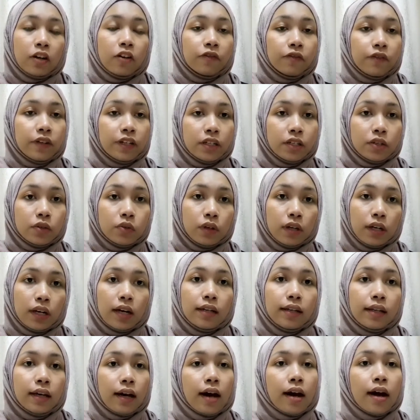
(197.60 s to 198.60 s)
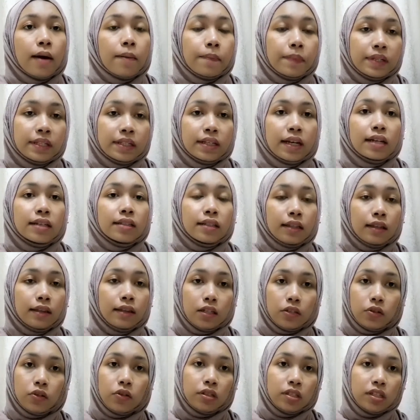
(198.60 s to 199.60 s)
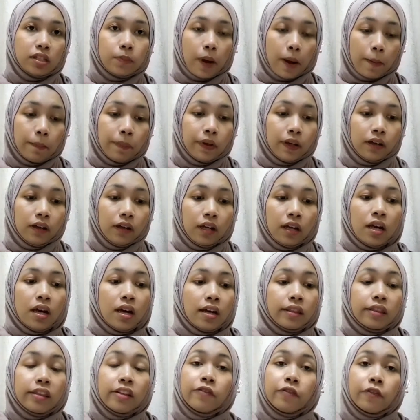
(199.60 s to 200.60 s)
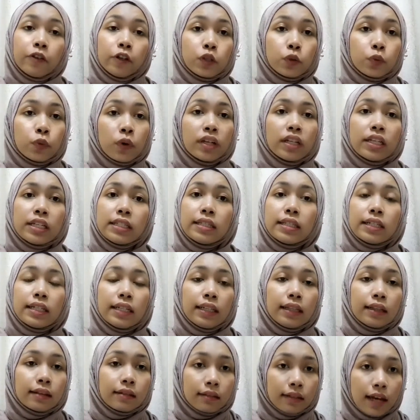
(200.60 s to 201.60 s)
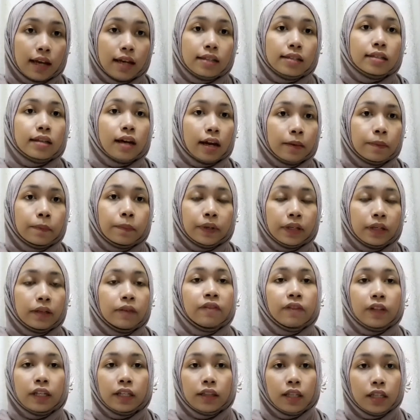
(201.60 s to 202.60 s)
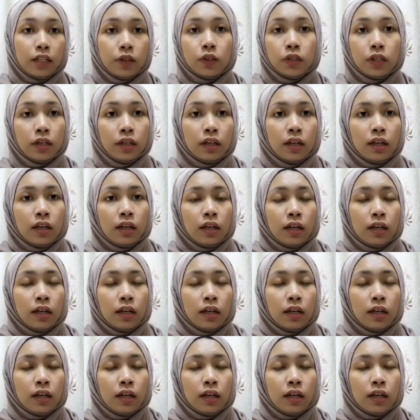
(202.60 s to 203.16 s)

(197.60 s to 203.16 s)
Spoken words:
of Venezuela that are emphasized in this research paper. The first one is the intense hyperinflation.